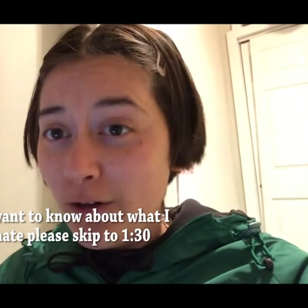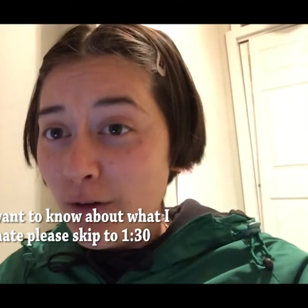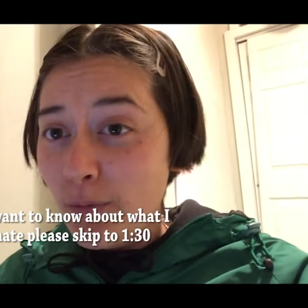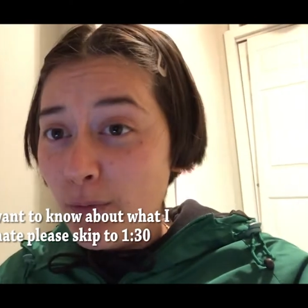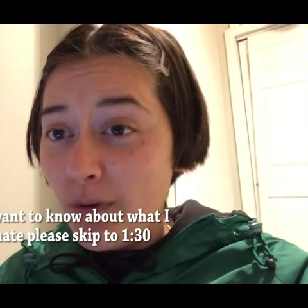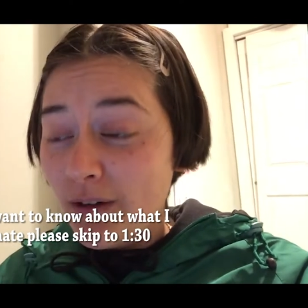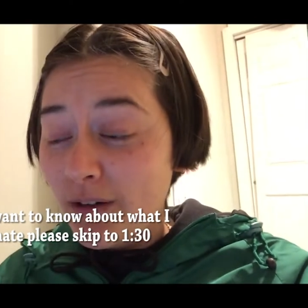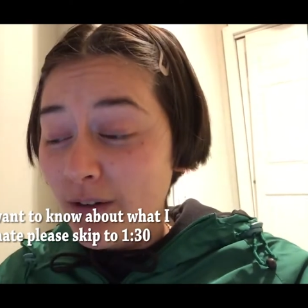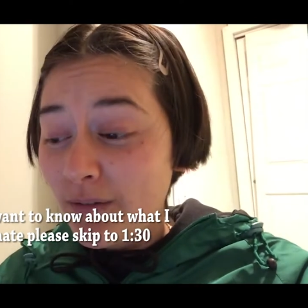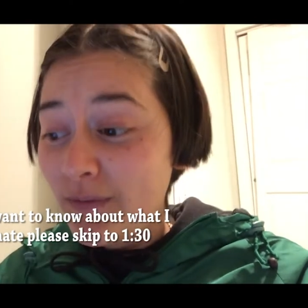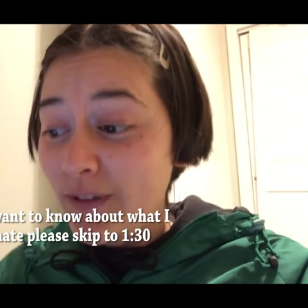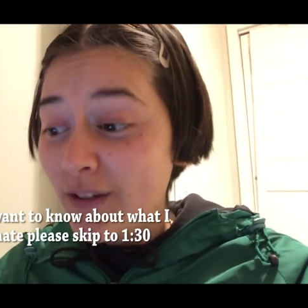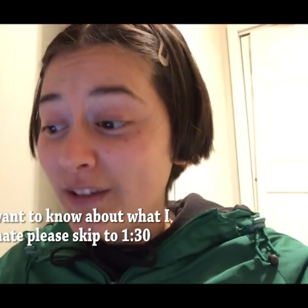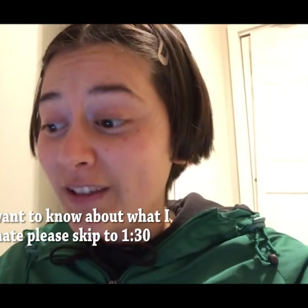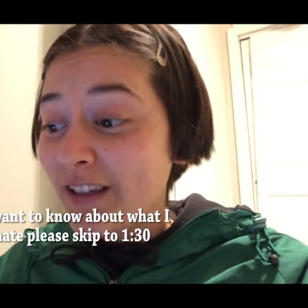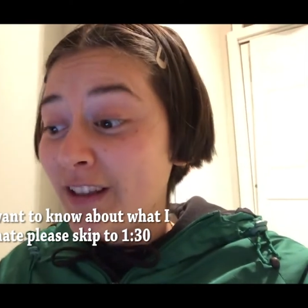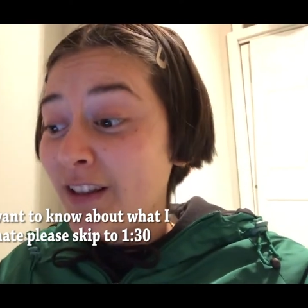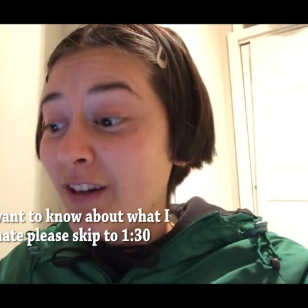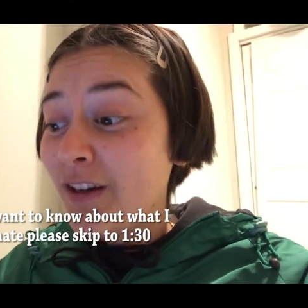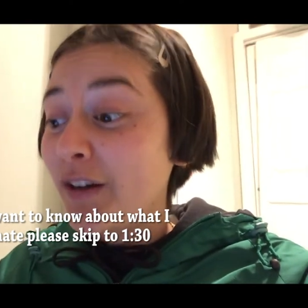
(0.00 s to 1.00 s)
a waterfall, and
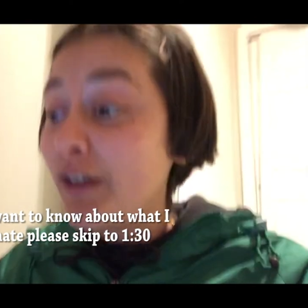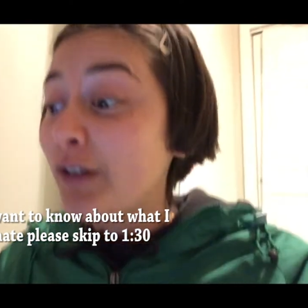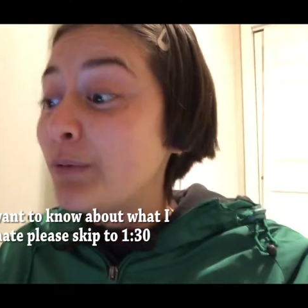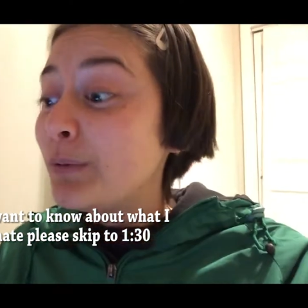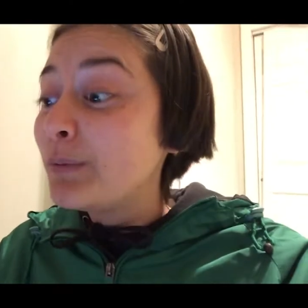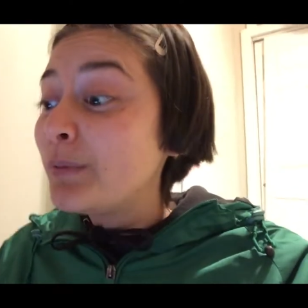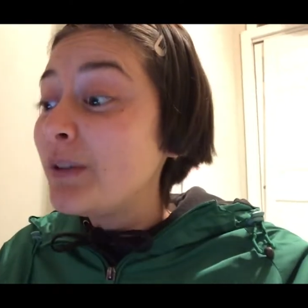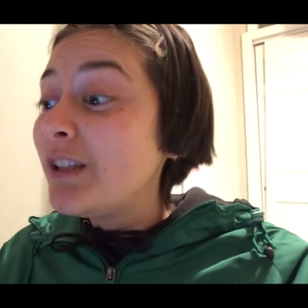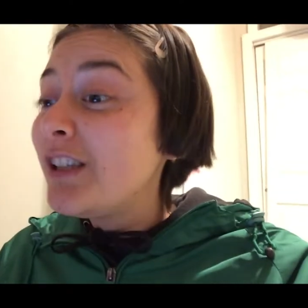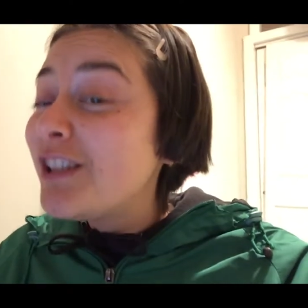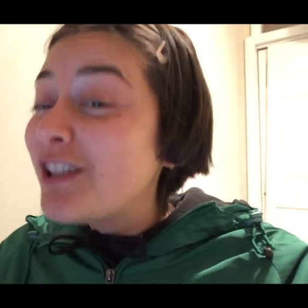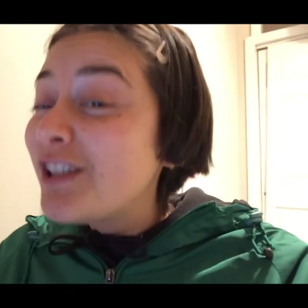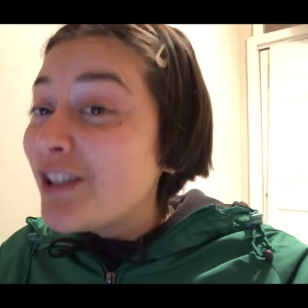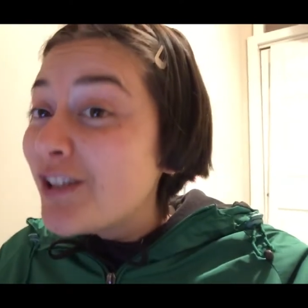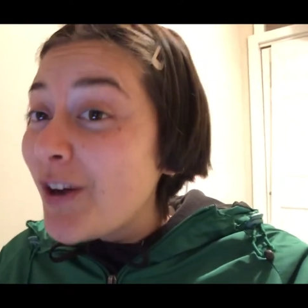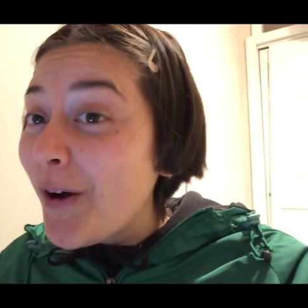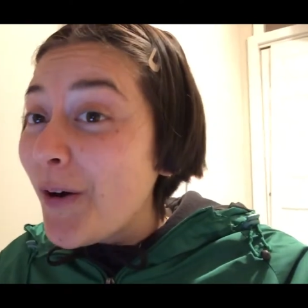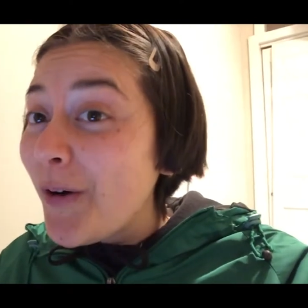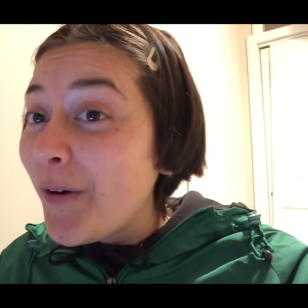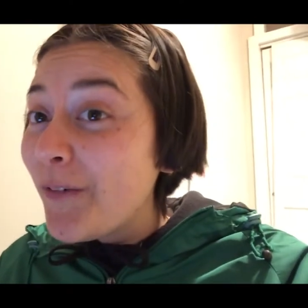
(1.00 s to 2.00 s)
I thought it would be
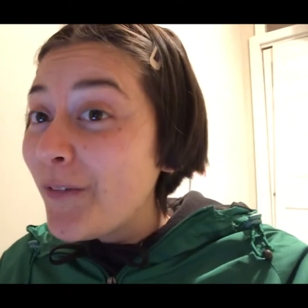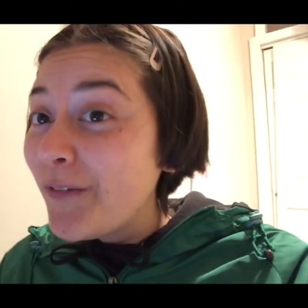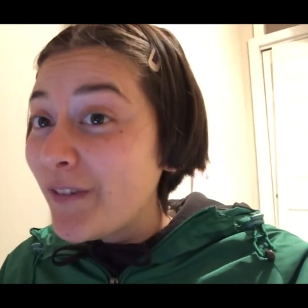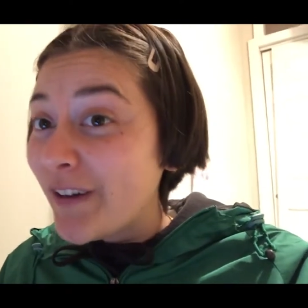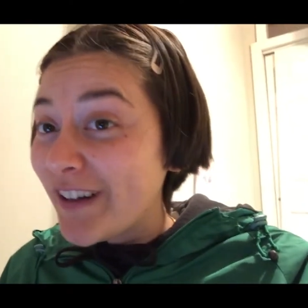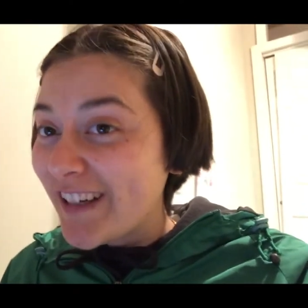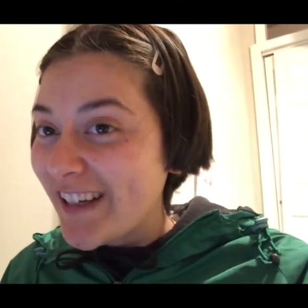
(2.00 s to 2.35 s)
so funny.